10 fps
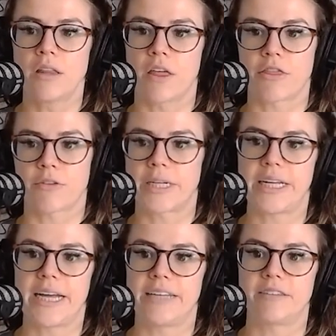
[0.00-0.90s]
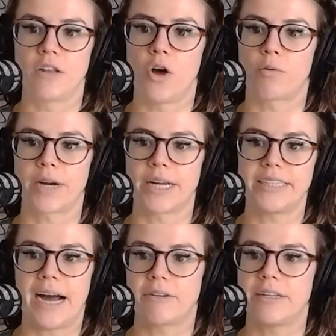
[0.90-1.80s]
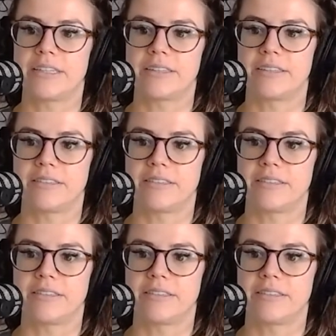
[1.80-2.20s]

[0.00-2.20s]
The 3 is lowering down into the